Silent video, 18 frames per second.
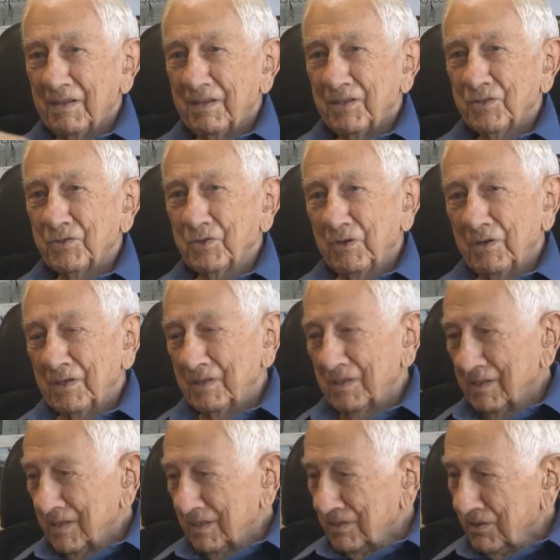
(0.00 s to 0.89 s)
So I,
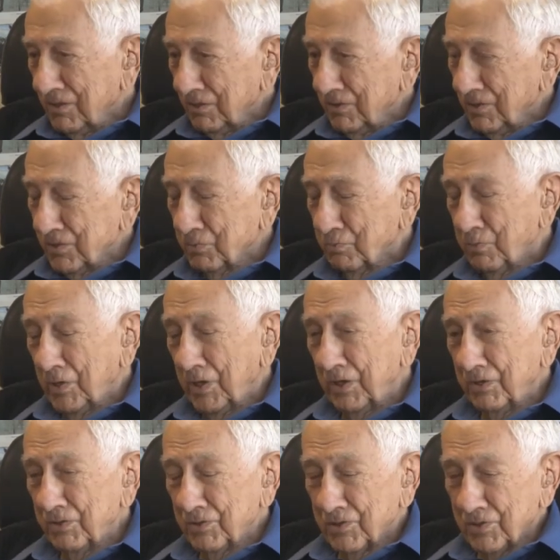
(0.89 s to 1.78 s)
I took his
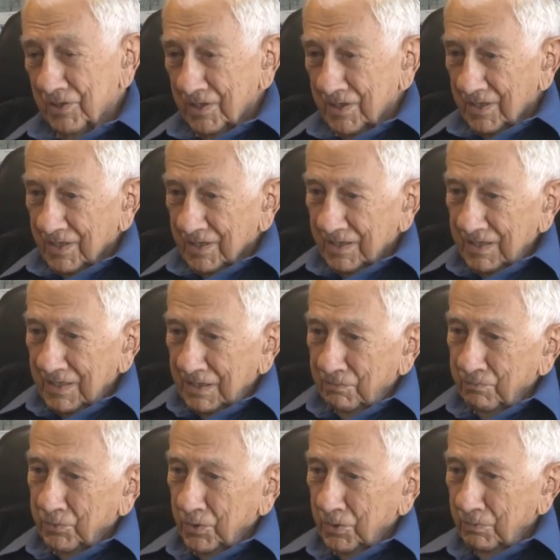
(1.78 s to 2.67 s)
brains and I
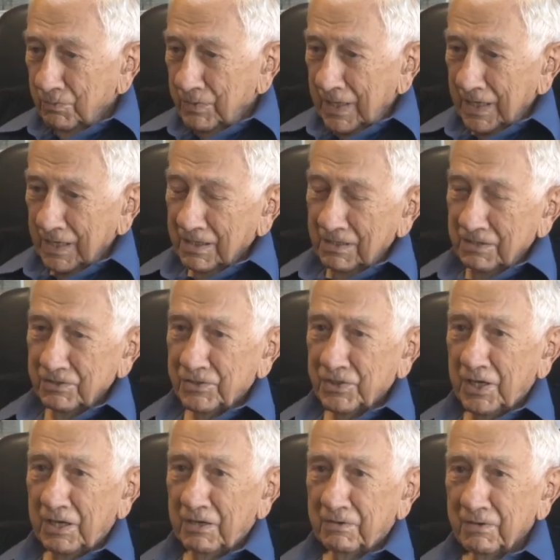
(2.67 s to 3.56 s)
put them back in his
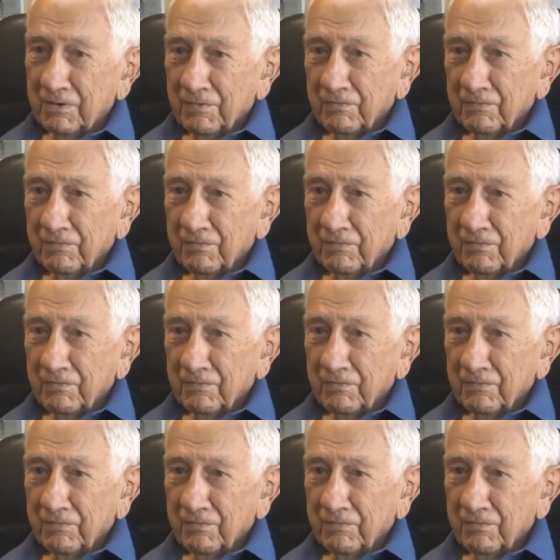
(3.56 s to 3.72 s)
head,